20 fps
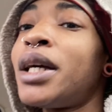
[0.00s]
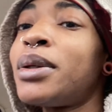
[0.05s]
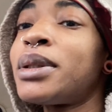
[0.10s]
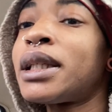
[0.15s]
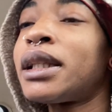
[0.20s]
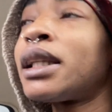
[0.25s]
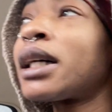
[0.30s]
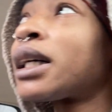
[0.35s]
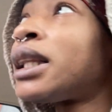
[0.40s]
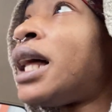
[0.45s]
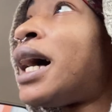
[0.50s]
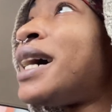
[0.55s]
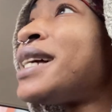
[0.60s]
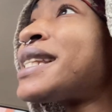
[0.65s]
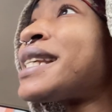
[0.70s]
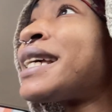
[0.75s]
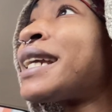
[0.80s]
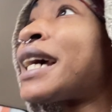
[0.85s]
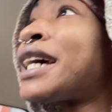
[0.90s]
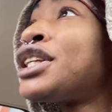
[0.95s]
was in the
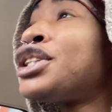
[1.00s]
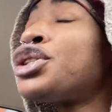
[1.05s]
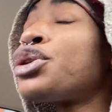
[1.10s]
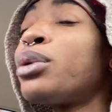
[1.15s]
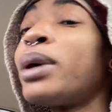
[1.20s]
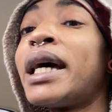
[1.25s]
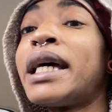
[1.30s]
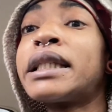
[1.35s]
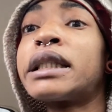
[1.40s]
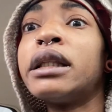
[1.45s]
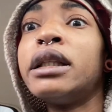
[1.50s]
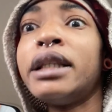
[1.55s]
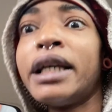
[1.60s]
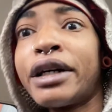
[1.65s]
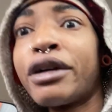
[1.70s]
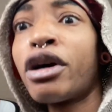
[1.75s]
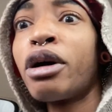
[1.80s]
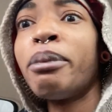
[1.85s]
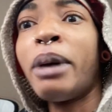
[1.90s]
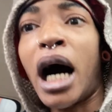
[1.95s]
closet into his
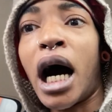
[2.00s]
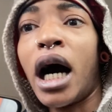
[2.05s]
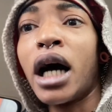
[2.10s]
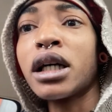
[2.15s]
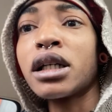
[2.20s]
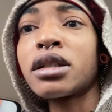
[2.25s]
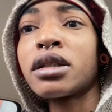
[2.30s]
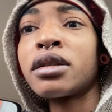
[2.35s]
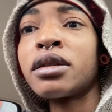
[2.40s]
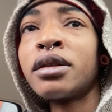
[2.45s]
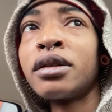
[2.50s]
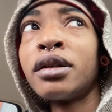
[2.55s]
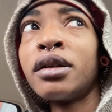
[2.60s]
litter box